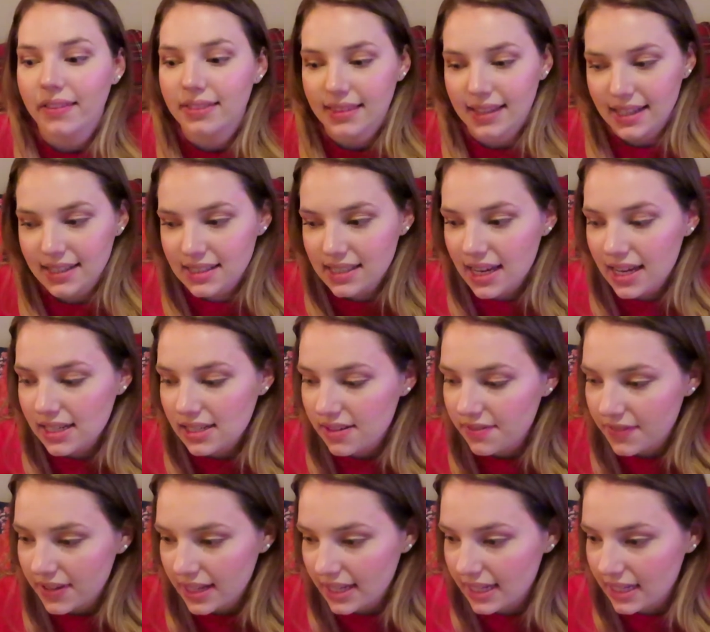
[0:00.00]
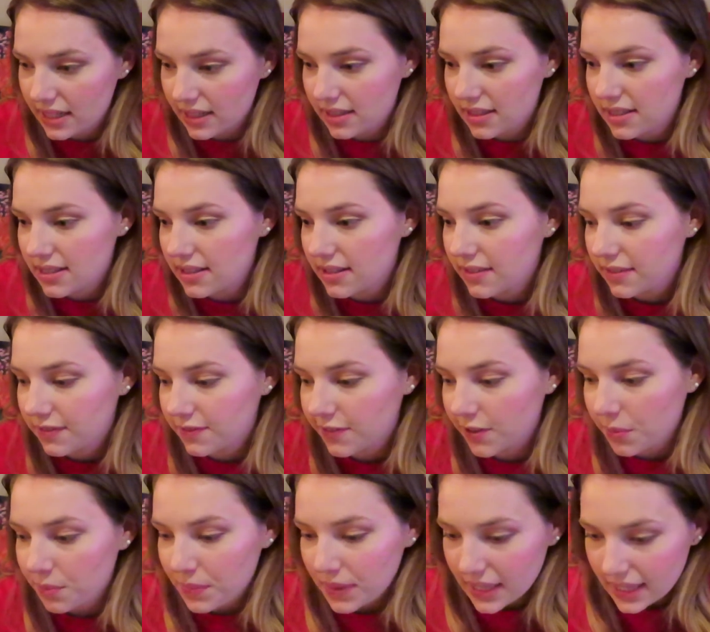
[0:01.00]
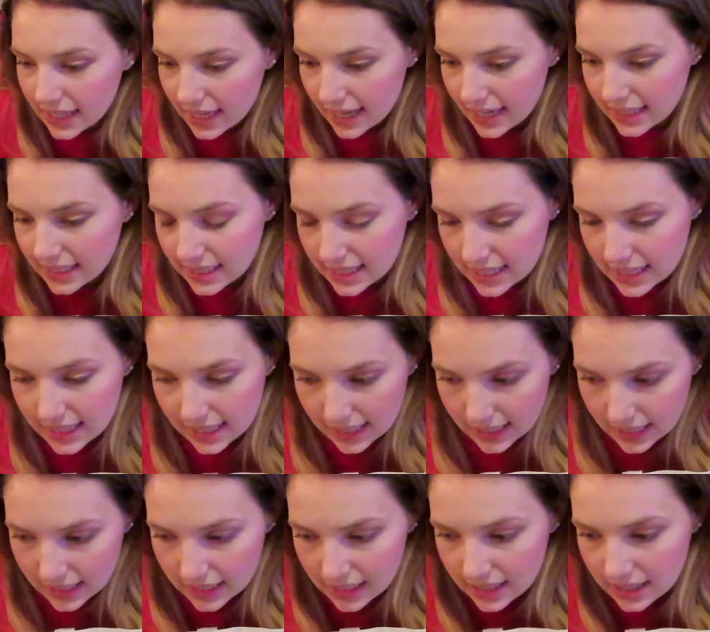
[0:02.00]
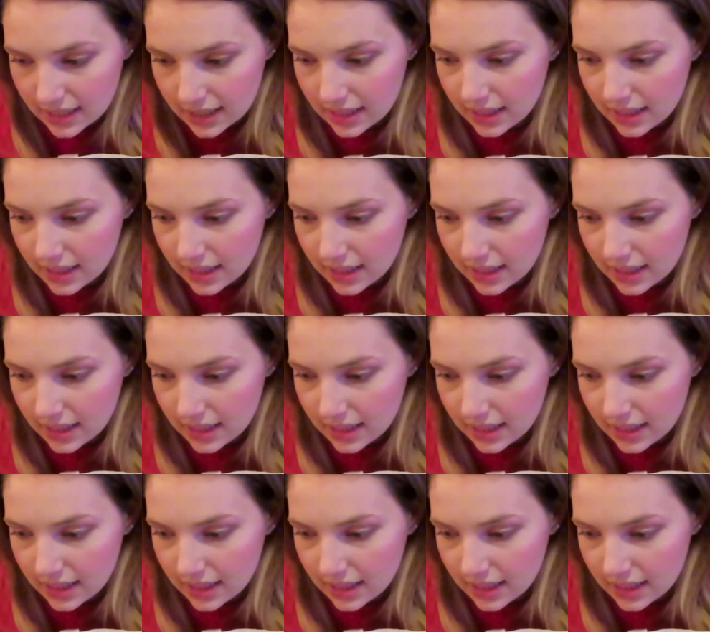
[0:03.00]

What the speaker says: that's kind of it for me in knitting.